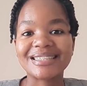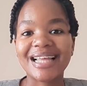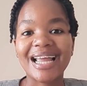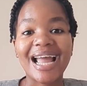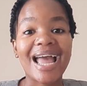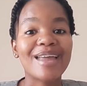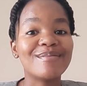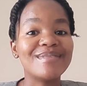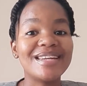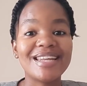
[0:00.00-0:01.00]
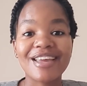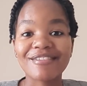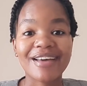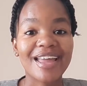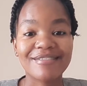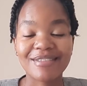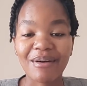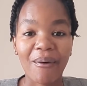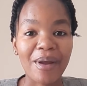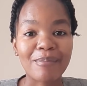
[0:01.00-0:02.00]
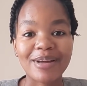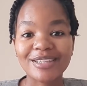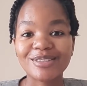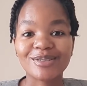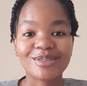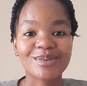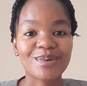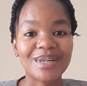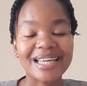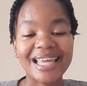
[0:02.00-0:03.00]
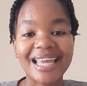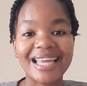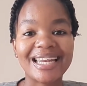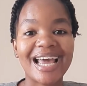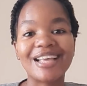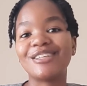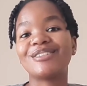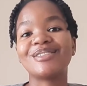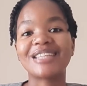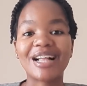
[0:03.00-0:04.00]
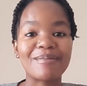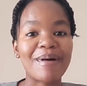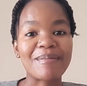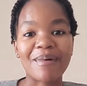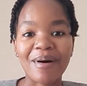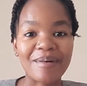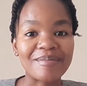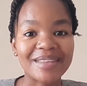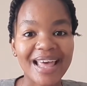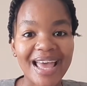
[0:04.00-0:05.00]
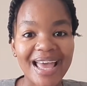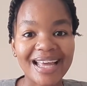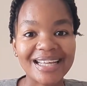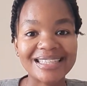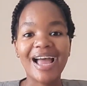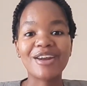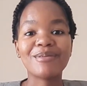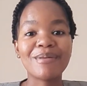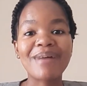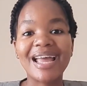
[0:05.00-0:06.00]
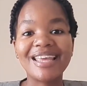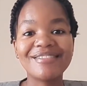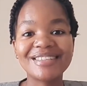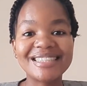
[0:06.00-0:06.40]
like, I am never ever going back to school again. I used to tell my mom that. I remember I even